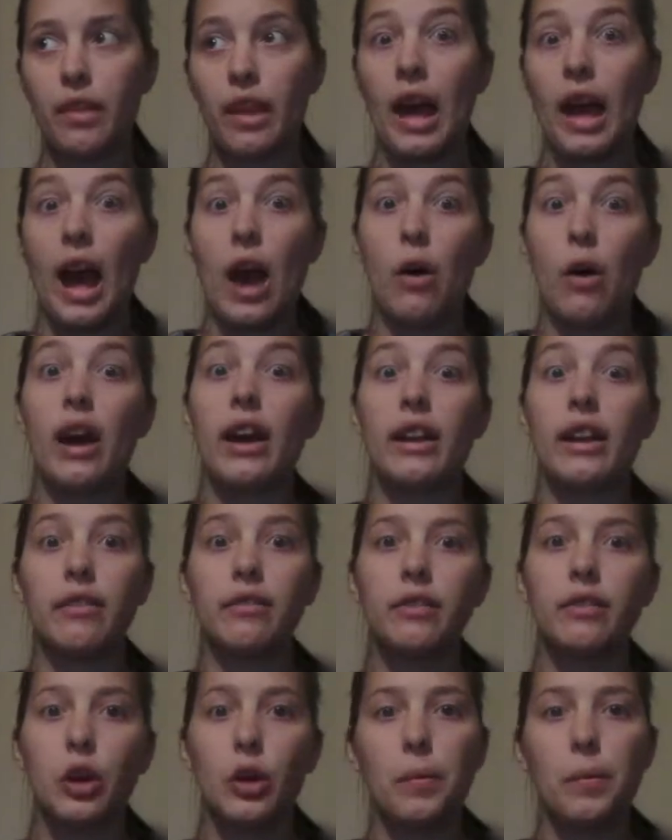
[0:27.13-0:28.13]
how I
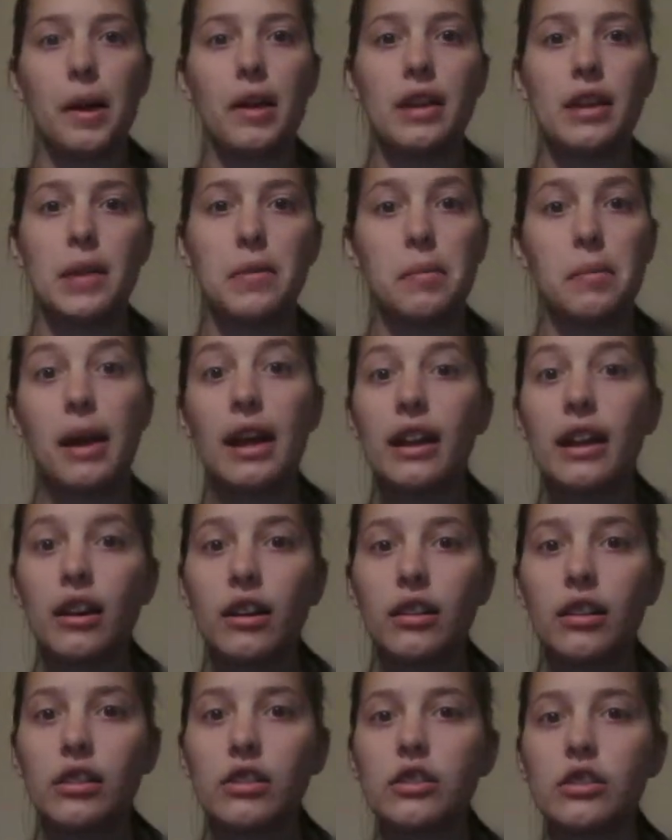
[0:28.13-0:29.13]
go about naming my
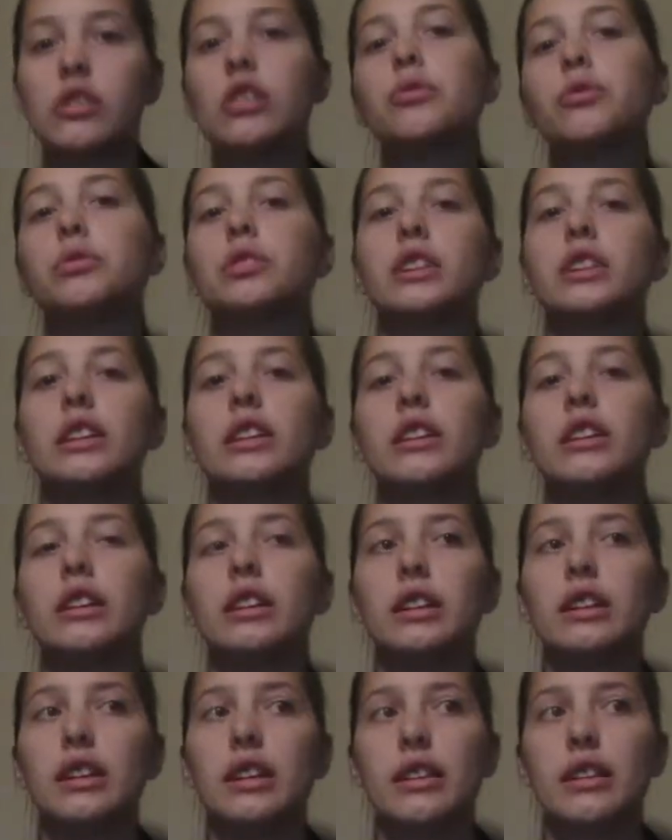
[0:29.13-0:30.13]
characters, and hopefully
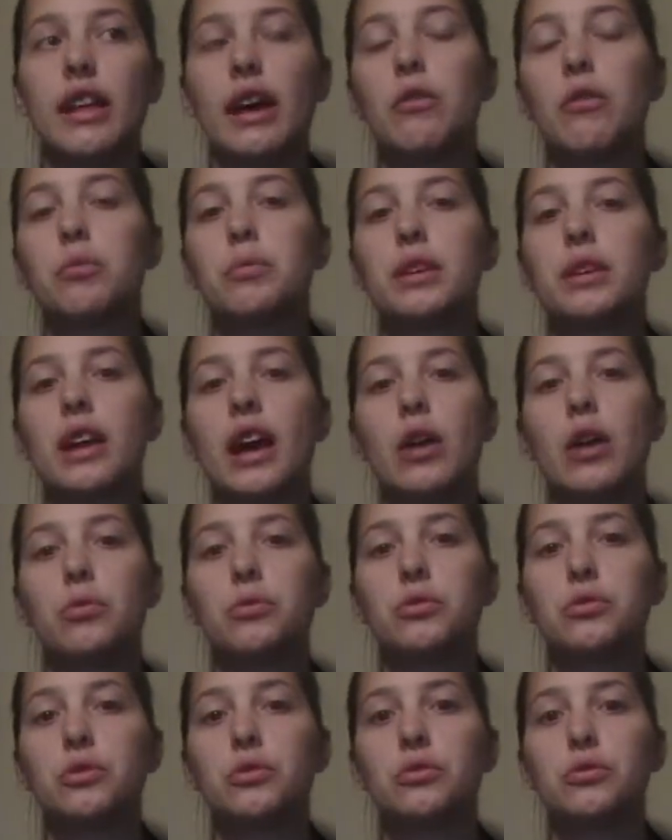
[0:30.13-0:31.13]
that will be
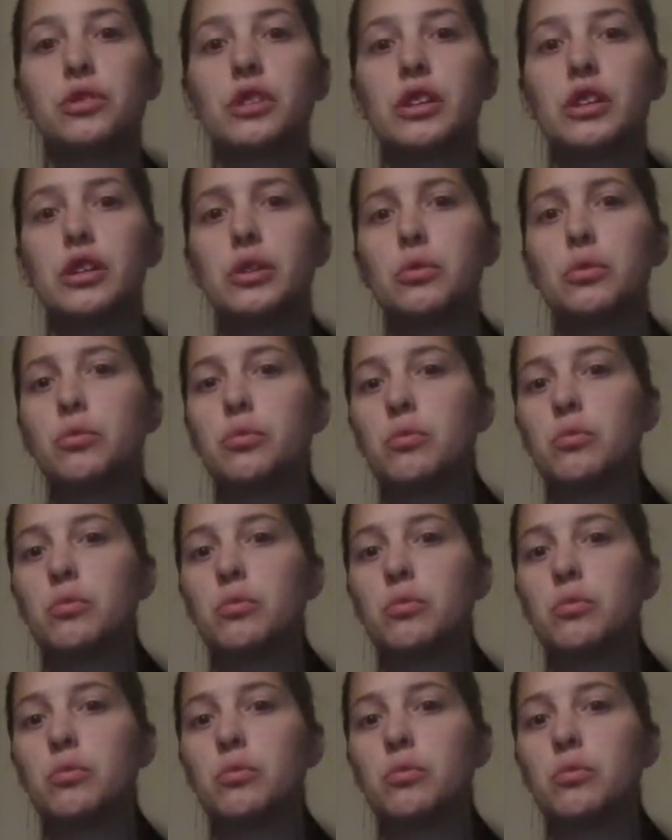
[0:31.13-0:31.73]
helpful for you.